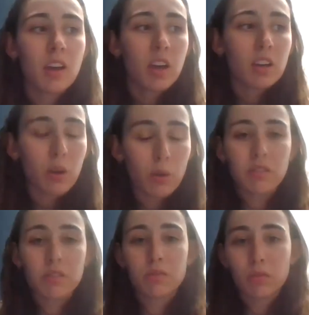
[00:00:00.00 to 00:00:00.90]
going
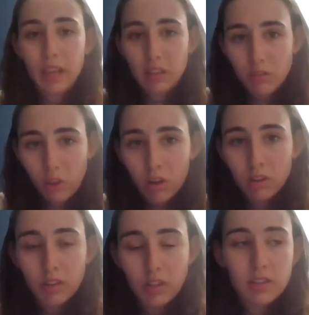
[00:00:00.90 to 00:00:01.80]
through like
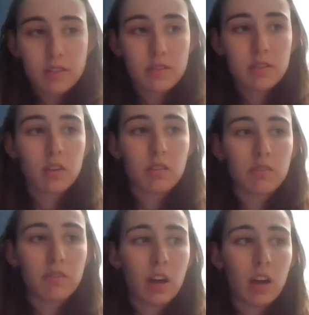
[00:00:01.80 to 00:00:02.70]
long lists
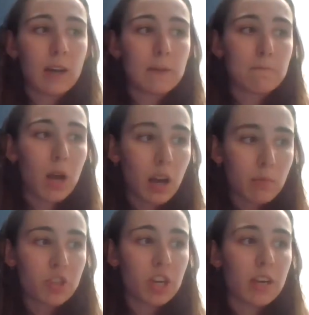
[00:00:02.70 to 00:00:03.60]
of
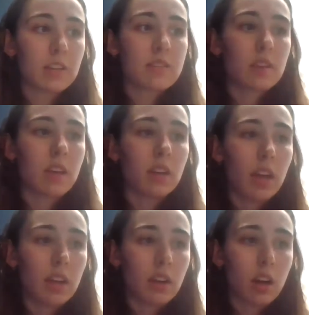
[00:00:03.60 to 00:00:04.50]
objects and
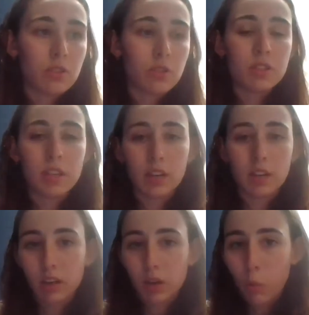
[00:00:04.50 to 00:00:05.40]
understanding
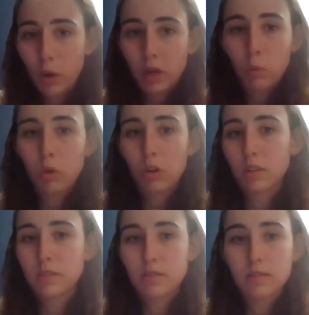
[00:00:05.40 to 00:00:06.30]
like where
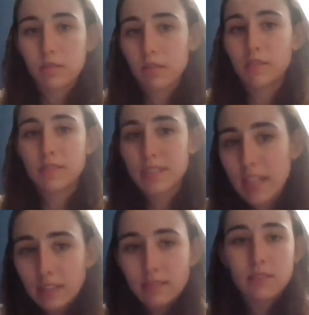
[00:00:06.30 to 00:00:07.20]
works,
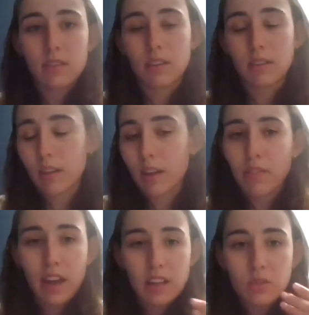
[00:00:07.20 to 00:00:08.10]
dates and
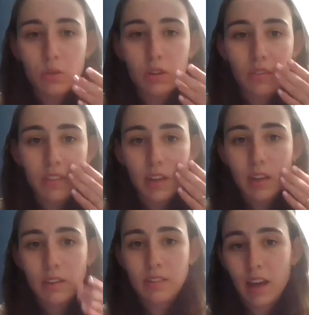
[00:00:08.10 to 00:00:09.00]
that sort of
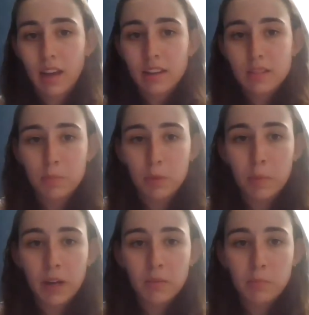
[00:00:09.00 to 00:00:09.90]
thing, that has
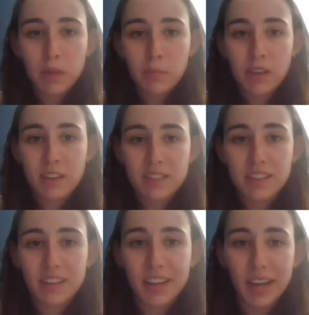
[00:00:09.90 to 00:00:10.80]
prepared me, because it
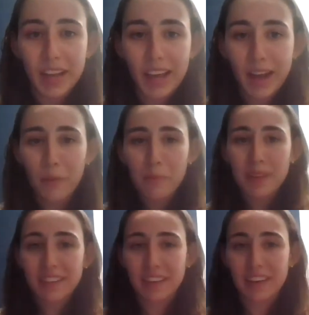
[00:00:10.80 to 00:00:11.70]
helped me
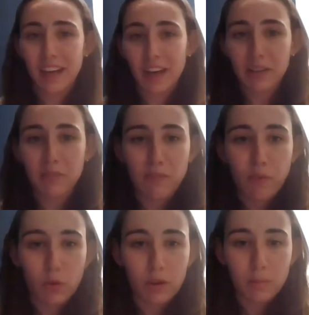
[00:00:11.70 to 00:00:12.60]
like kind of
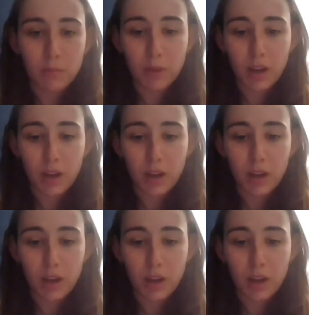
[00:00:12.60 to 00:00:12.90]
form